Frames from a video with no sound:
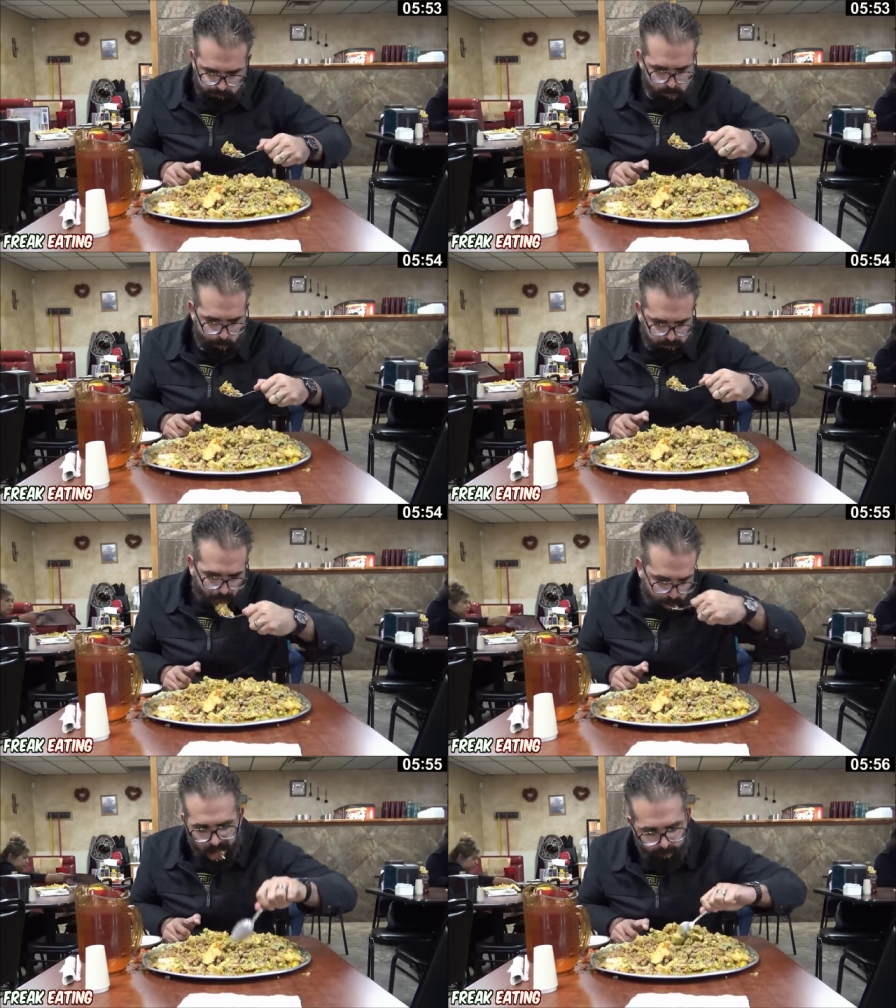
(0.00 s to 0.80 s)
and that's
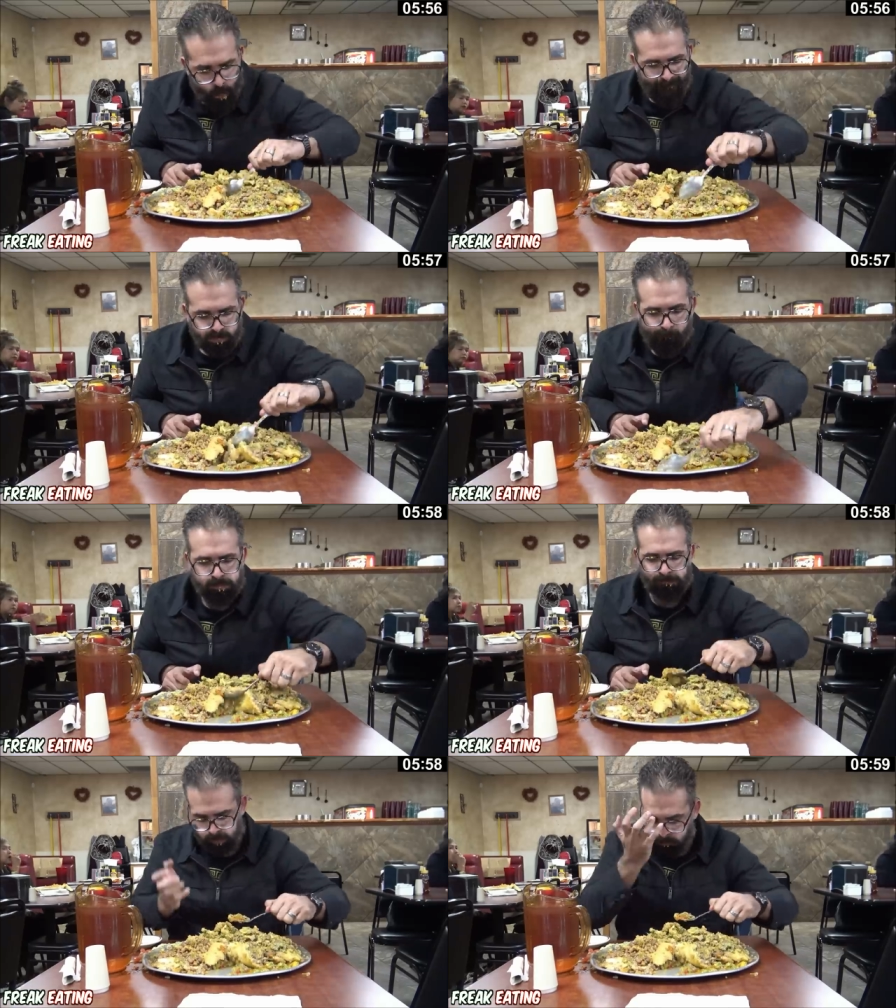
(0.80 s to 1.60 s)
pretty much what I
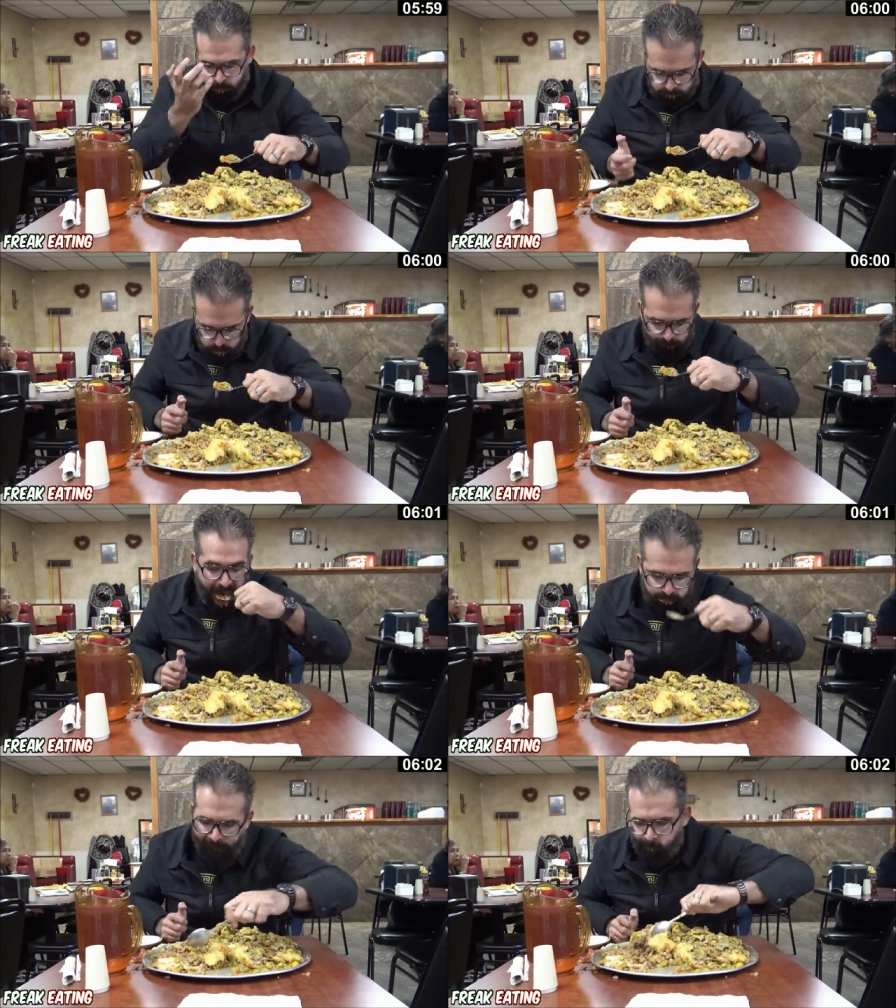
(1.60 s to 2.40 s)
had to do
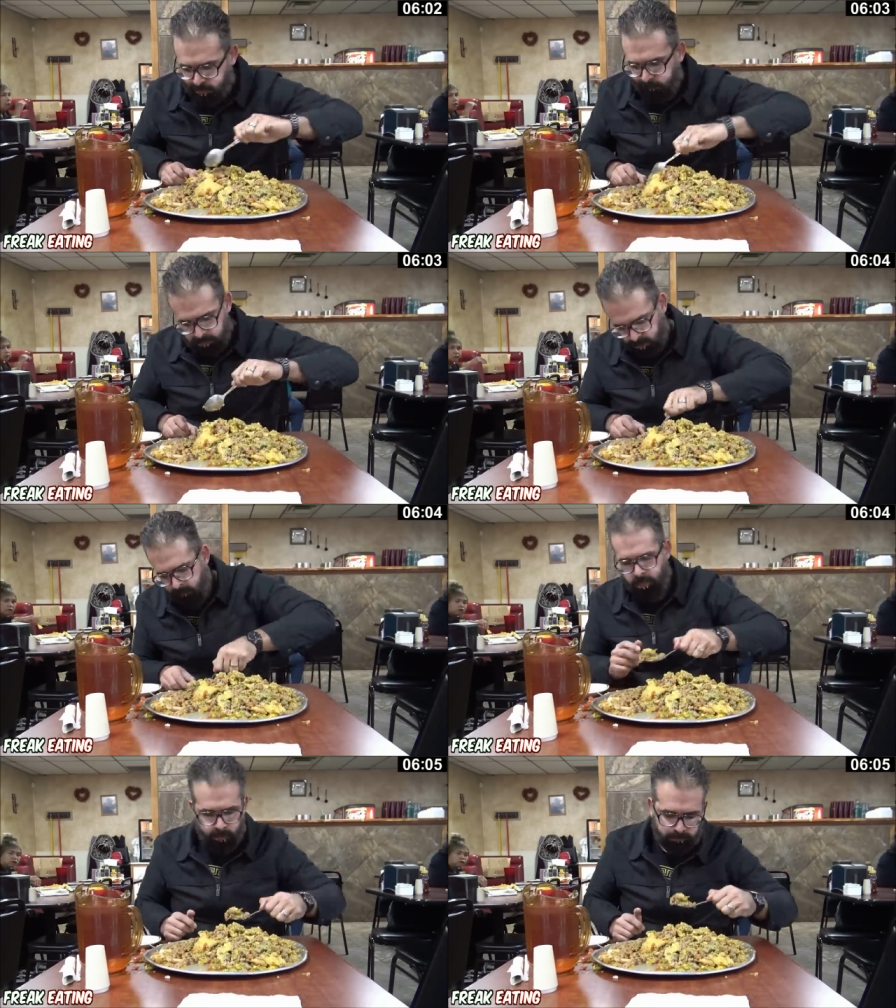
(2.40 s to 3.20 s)
with such a
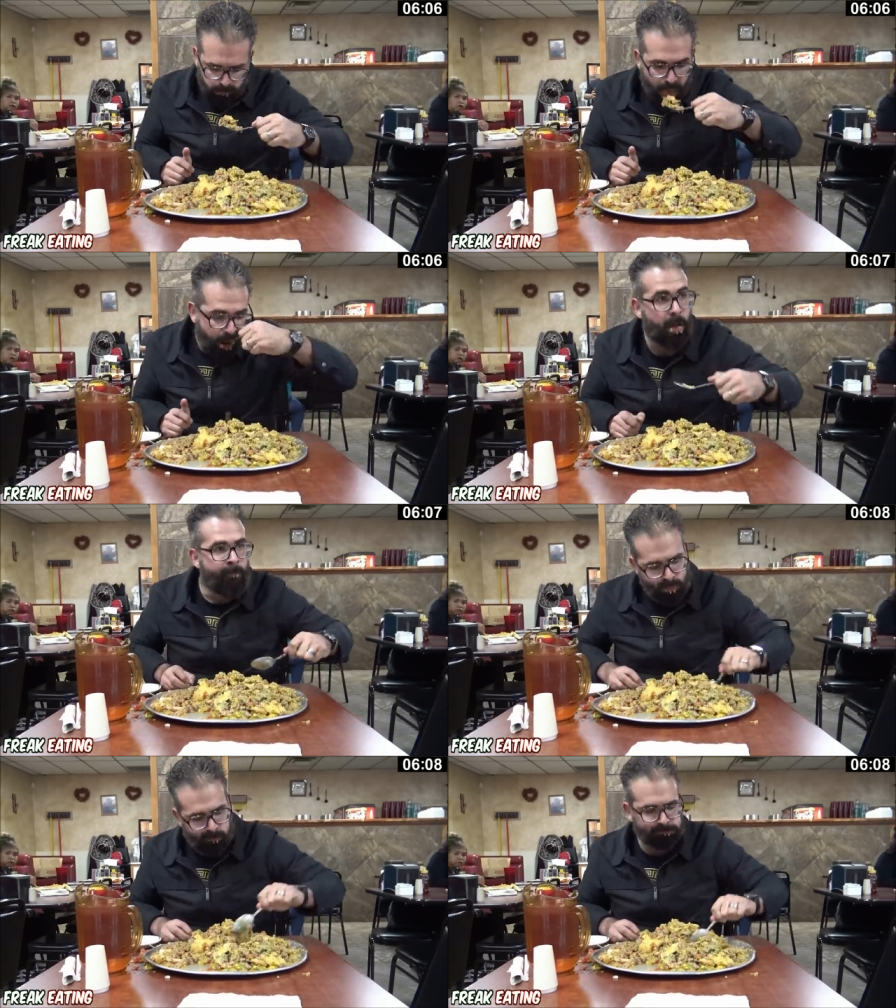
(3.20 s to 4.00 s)
short time span in
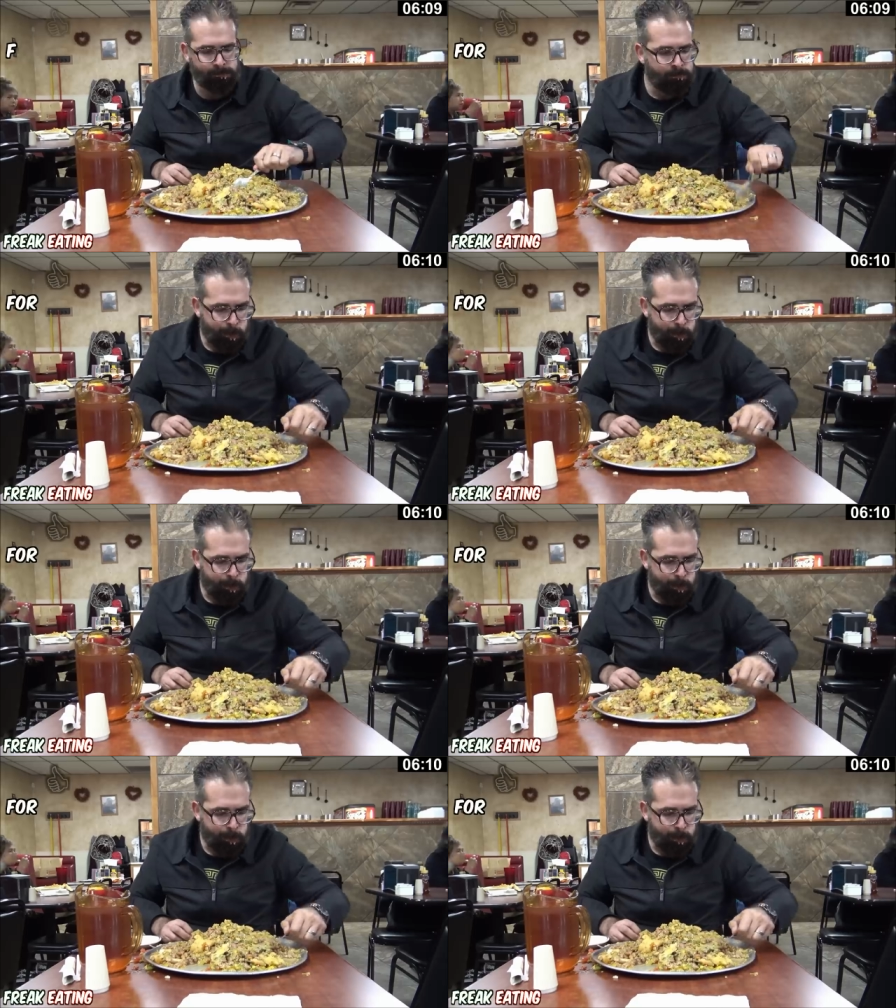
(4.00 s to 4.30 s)
front of me.